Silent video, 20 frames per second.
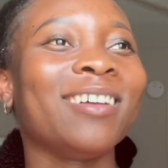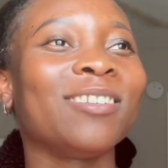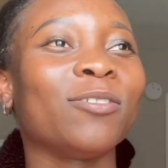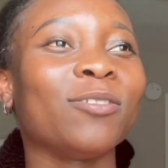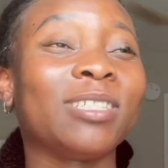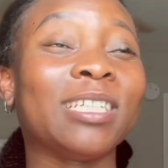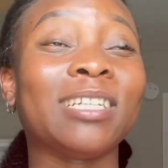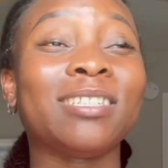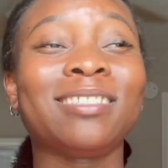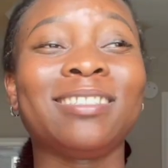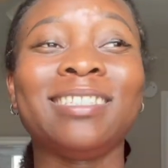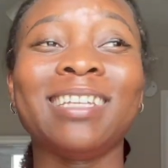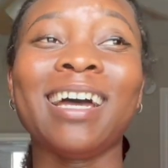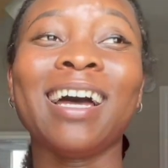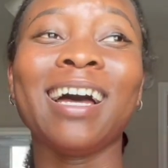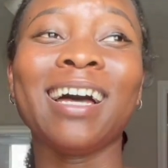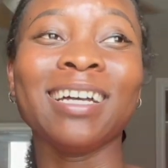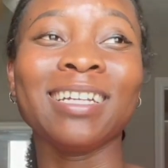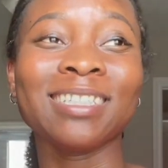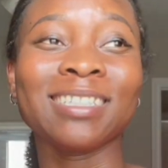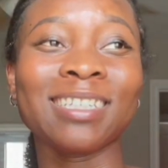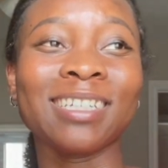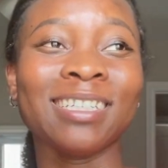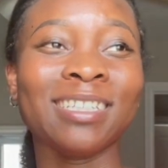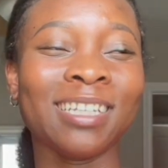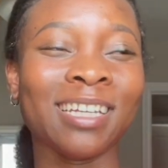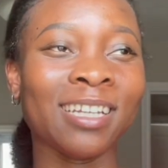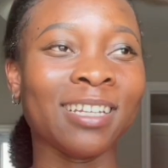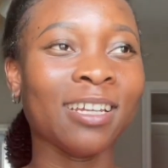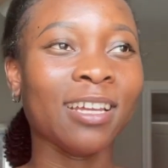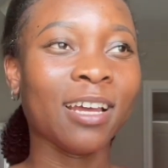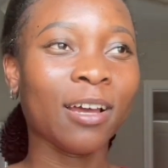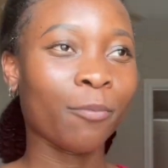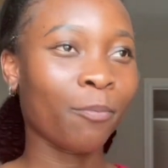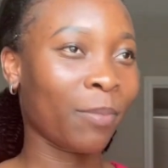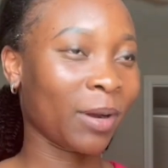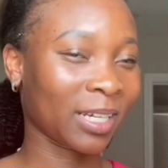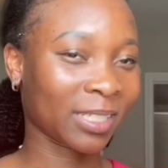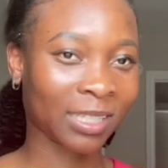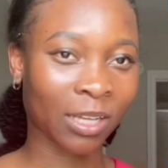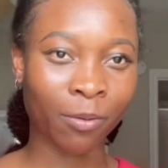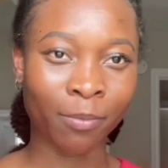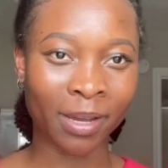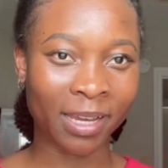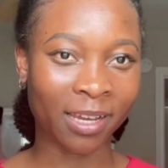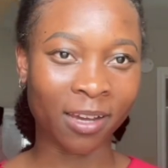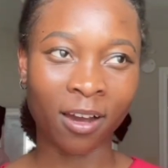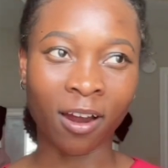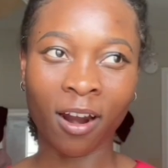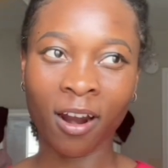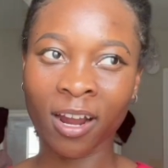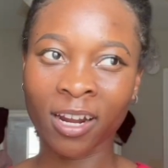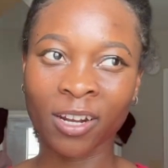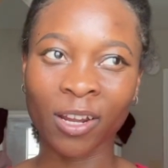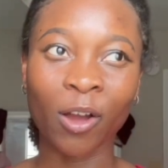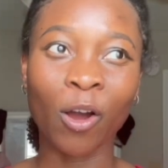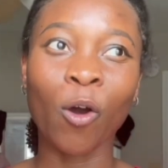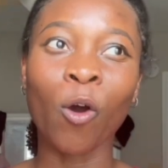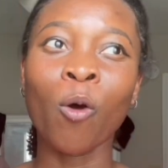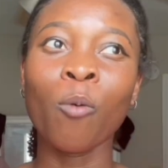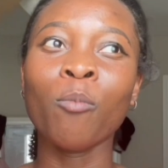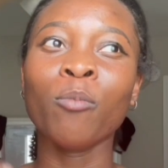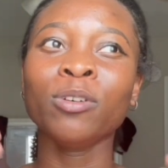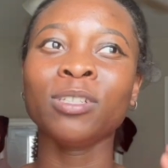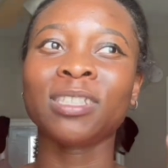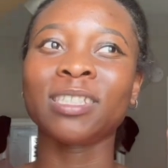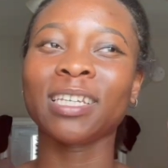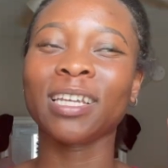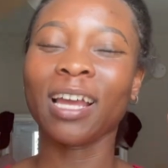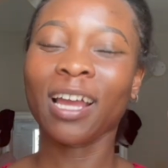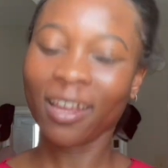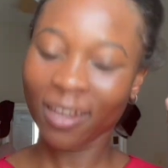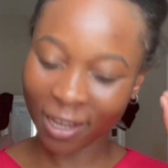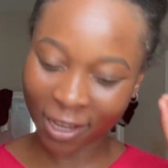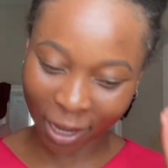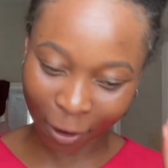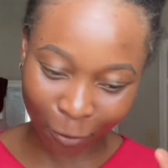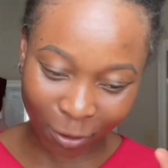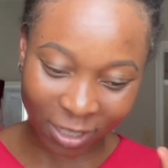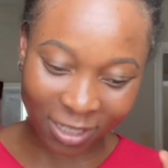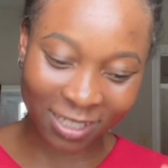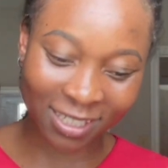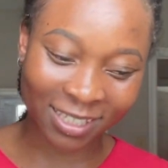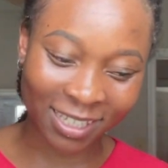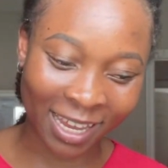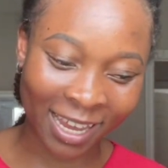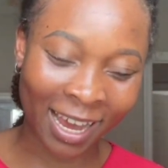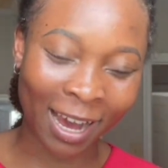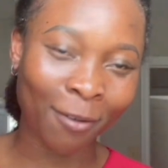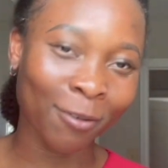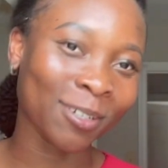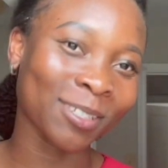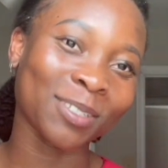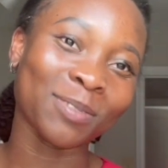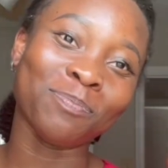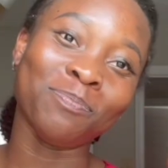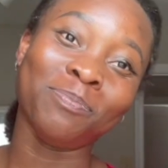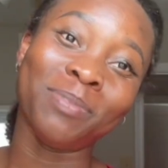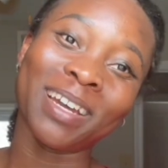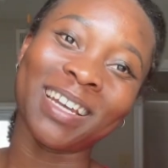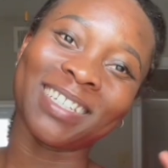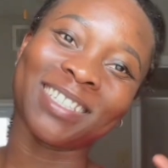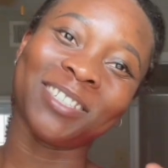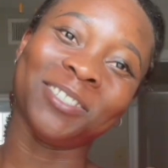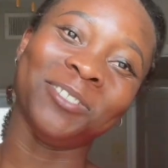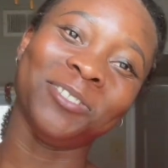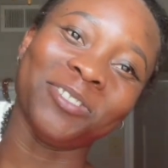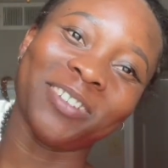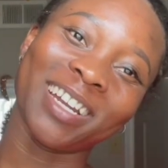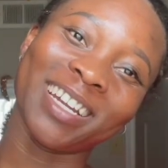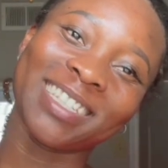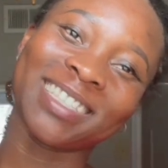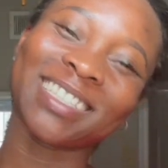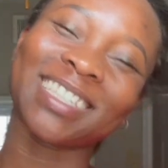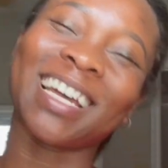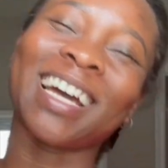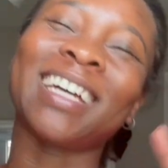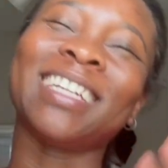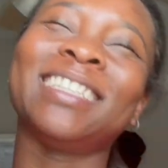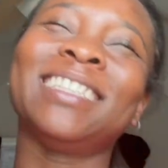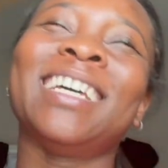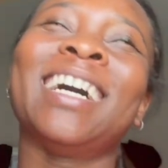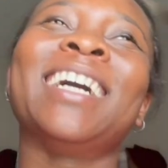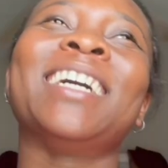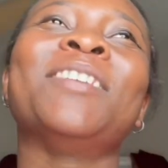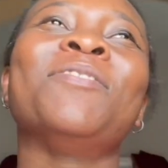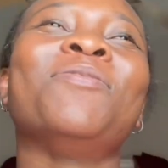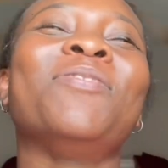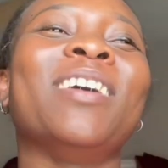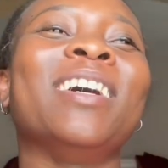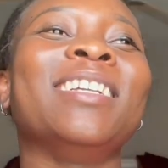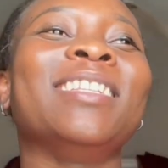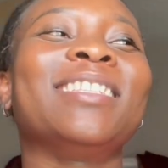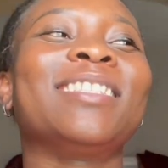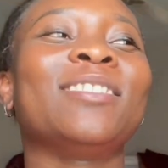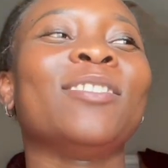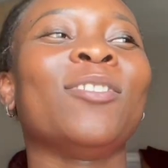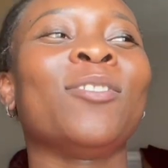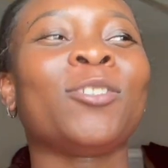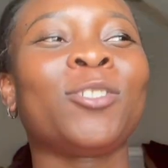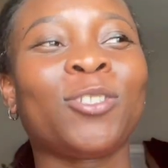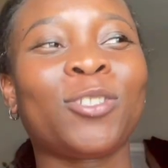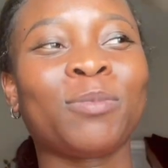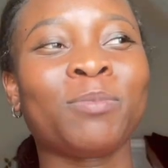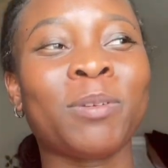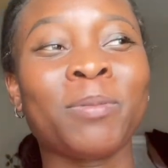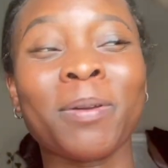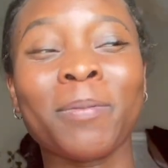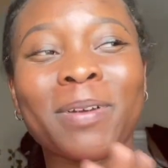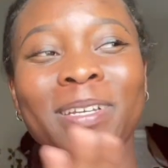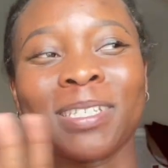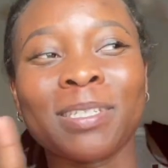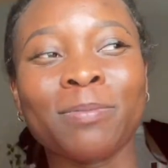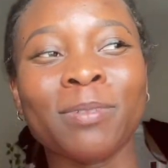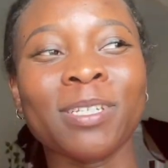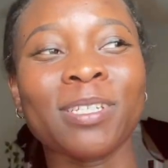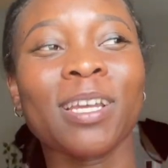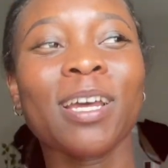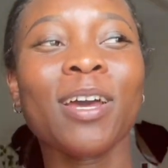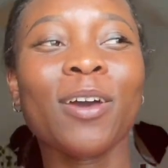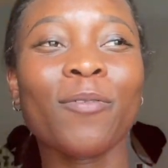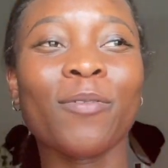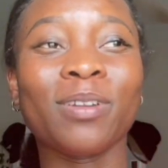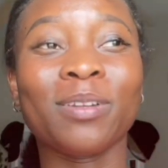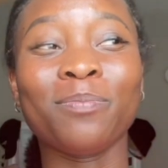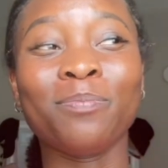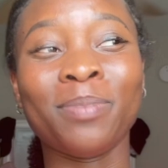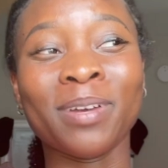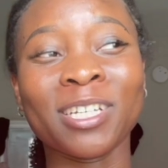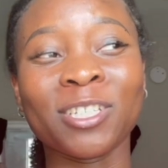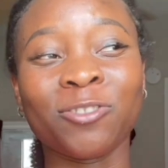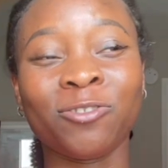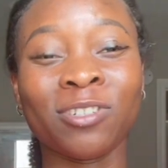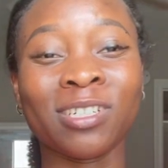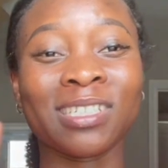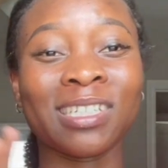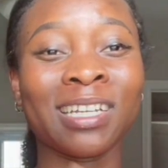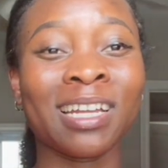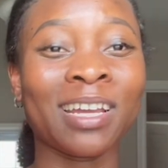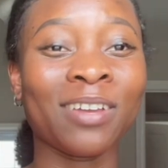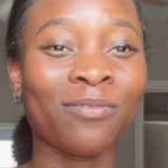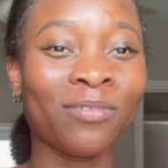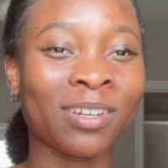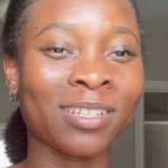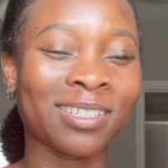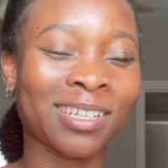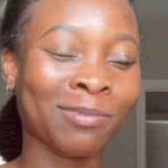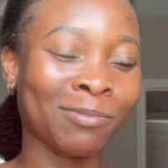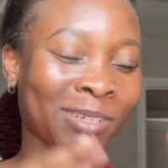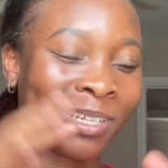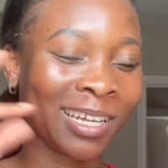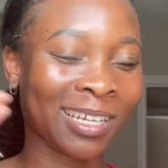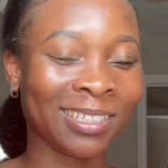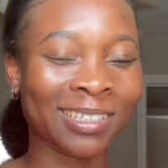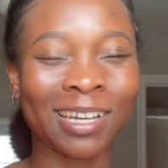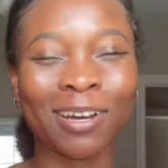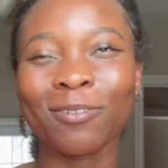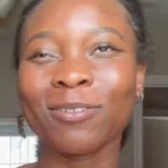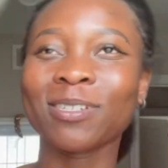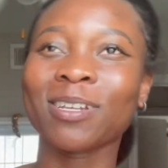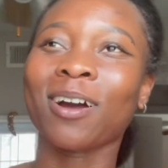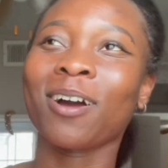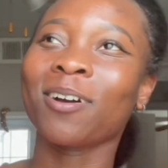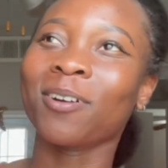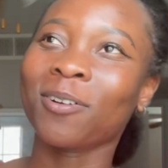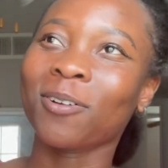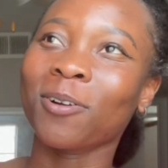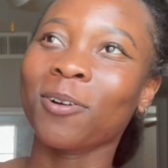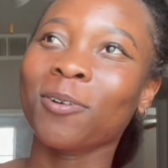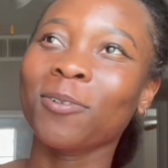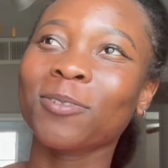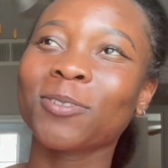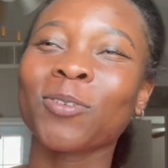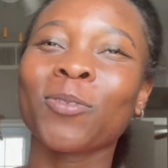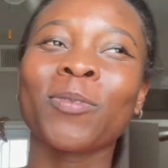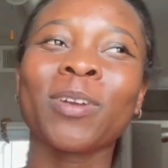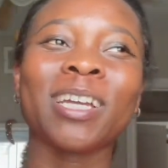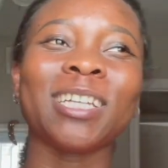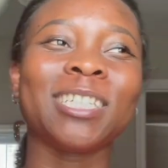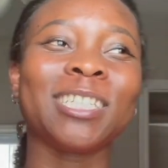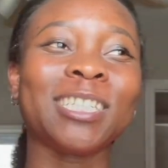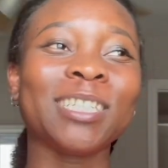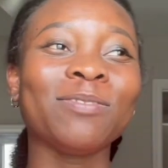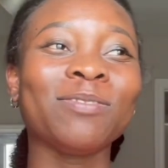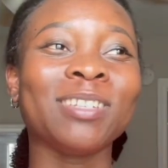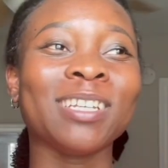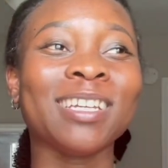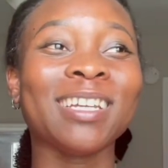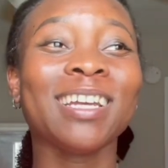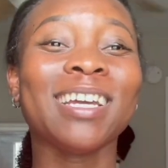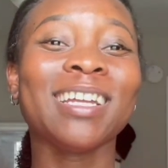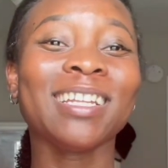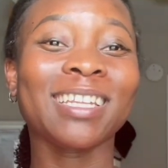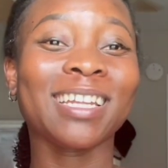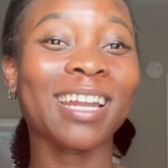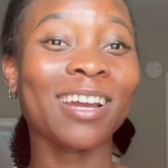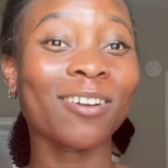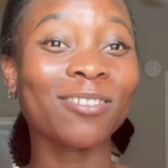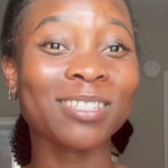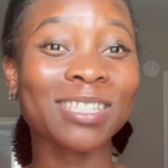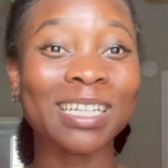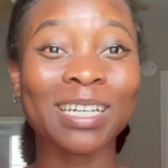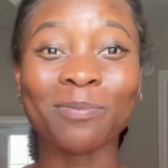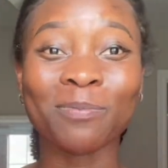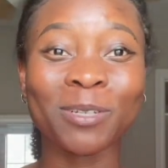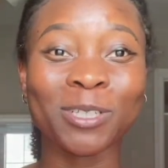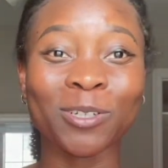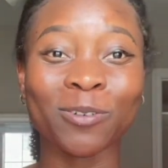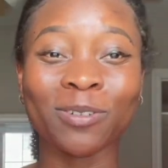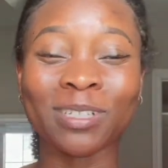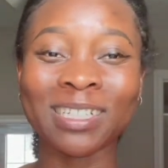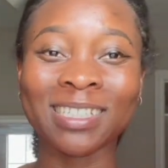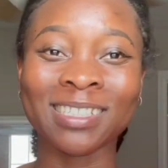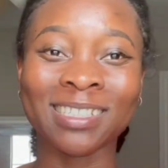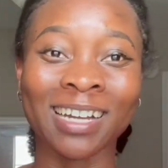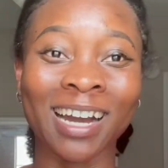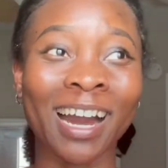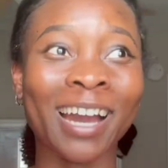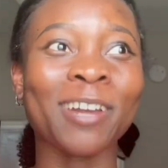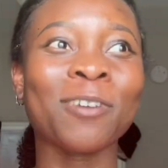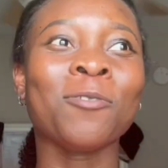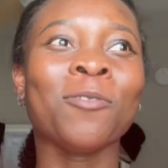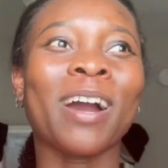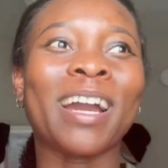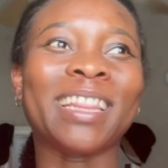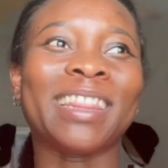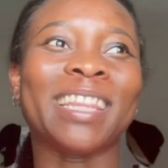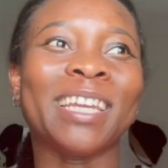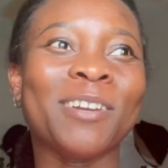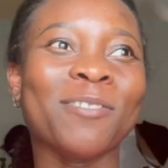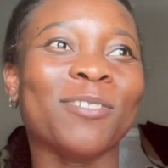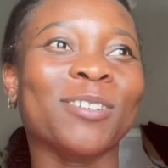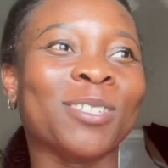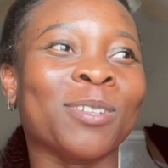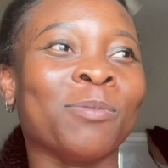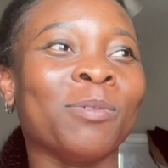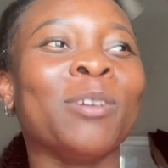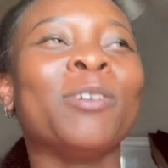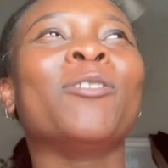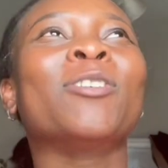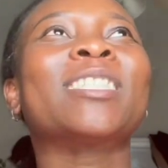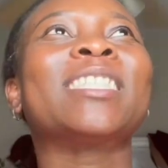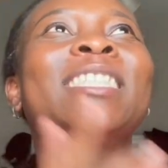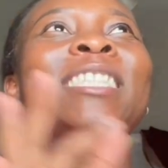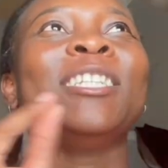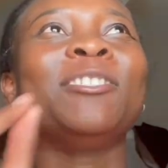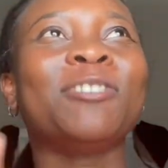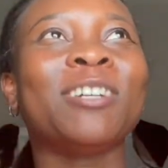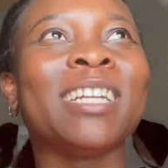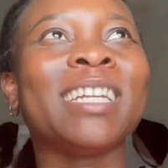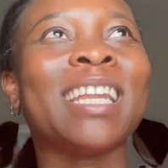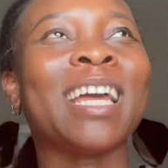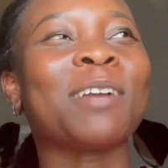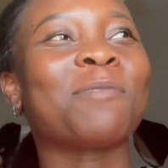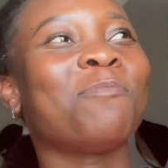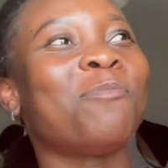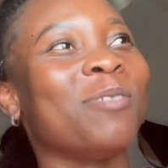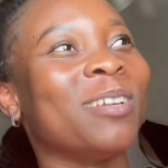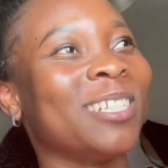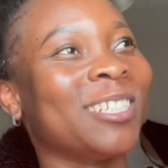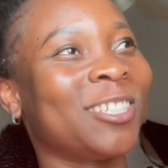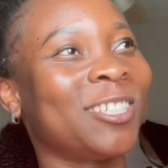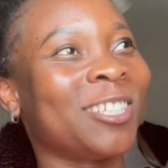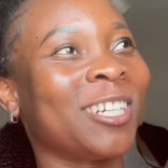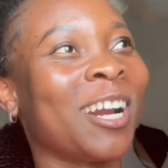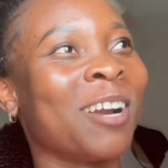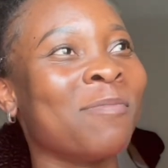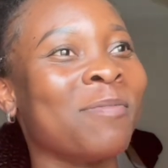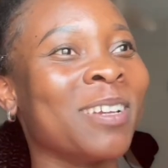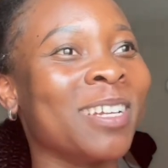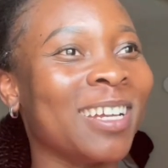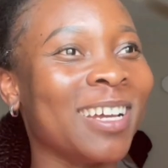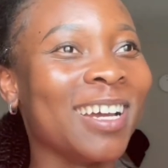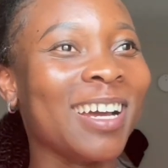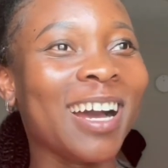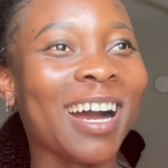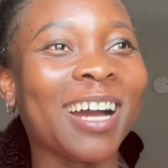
So I said to dance and then passed out my card. Almost, I want to say I was the best dressed at that event, not just me and my siblings, but the best dressed at that event. I mean, and that was our goal, so we achieved it. Then I got to take a picture with this guy who I think was, he was literally like Prince Charming.